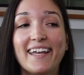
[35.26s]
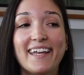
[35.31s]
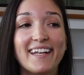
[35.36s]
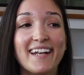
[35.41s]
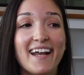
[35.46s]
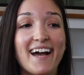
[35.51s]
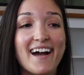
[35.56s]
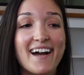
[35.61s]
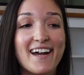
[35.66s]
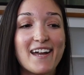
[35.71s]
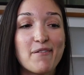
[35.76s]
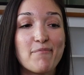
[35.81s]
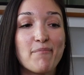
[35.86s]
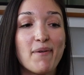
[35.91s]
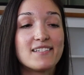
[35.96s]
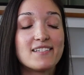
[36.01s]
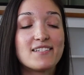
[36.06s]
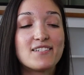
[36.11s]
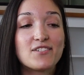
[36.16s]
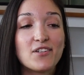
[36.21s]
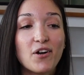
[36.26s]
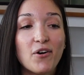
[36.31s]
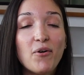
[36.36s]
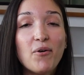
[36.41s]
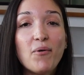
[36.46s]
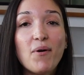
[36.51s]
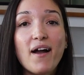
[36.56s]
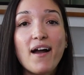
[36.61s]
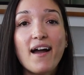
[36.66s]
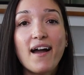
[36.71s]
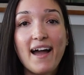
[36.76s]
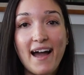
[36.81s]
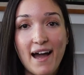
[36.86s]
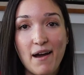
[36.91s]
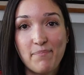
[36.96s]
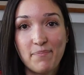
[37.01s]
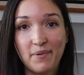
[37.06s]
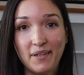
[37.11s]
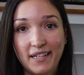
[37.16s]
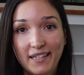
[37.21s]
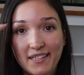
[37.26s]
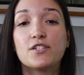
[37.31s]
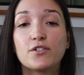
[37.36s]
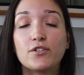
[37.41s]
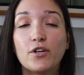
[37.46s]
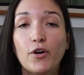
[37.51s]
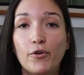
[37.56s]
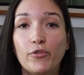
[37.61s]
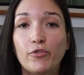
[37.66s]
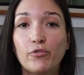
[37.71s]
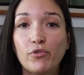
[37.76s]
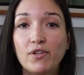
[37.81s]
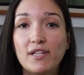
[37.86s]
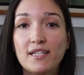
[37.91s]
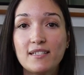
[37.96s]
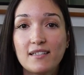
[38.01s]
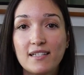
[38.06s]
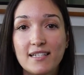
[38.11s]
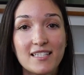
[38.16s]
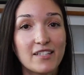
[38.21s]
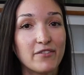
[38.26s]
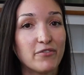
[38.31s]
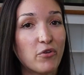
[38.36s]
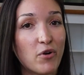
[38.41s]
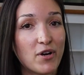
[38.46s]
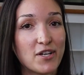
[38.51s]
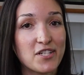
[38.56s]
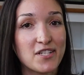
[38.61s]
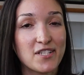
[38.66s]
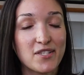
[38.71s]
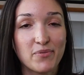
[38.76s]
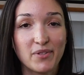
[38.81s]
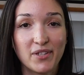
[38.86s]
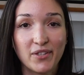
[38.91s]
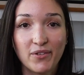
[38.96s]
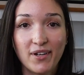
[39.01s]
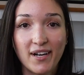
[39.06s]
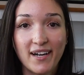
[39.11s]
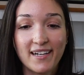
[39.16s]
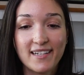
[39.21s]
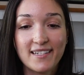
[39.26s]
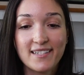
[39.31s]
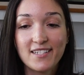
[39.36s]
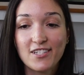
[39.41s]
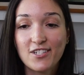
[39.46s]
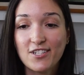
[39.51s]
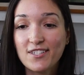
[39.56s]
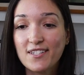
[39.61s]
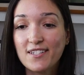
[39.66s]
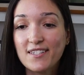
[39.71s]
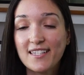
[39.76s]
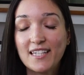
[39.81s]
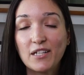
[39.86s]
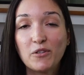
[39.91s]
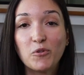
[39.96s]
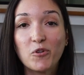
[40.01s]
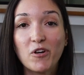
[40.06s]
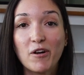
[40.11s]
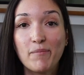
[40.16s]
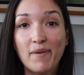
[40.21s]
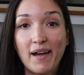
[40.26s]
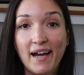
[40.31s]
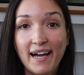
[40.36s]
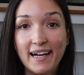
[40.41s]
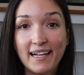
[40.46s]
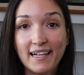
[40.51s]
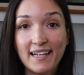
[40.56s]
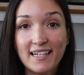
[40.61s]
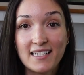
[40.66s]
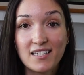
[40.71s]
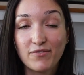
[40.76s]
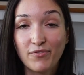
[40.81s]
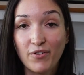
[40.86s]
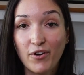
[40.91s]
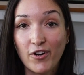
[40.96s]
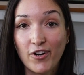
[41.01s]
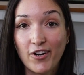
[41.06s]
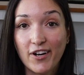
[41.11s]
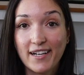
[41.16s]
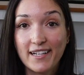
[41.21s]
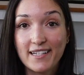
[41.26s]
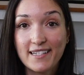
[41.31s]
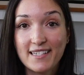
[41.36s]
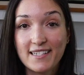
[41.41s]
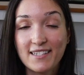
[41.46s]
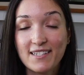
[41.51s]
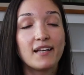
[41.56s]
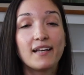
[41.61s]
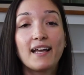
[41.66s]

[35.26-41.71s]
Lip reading: and I'm so happy to go through these list of questions with you guys just to see where I'm at as far as